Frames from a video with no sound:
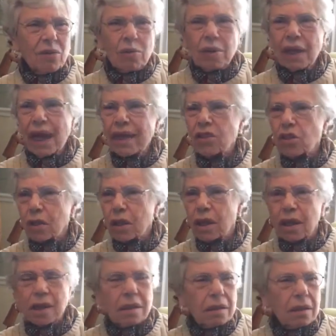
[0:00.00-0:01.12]
well
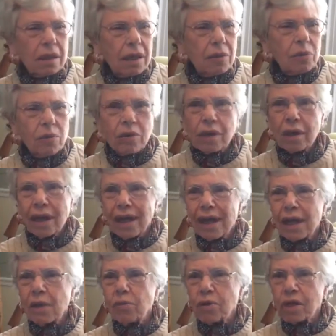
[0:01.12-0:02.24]
actually he,
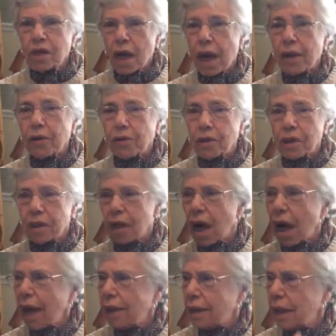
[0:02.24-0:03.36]
he retired and
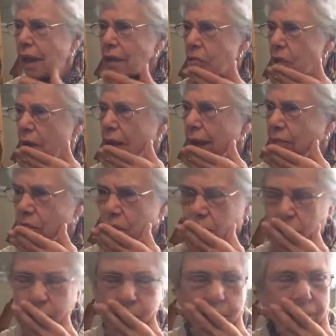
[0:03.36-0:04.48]
died that's what happened
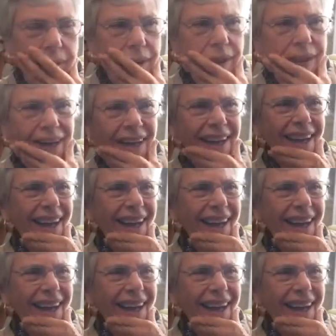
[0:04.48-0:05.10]
to him